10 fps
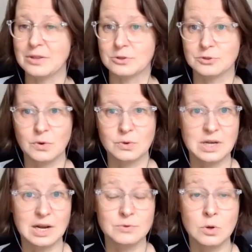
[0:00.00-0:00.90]
and there's folks
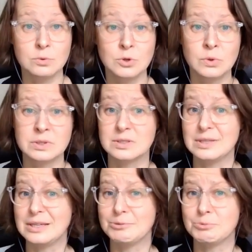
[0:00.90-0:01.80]
that I've known who can
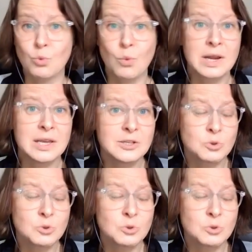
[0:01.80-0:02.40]
see 20,